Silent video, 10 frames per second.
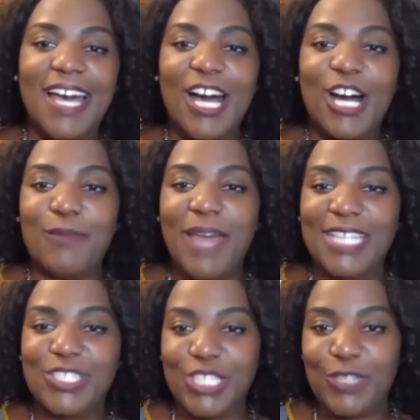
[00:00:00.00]

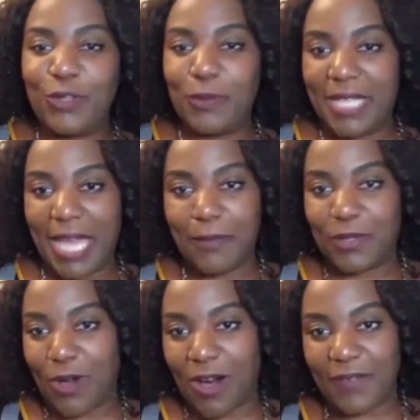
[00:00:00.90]
as Chief Human
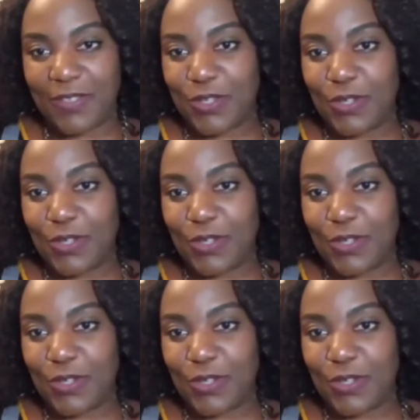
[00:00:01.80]
Capital Officer.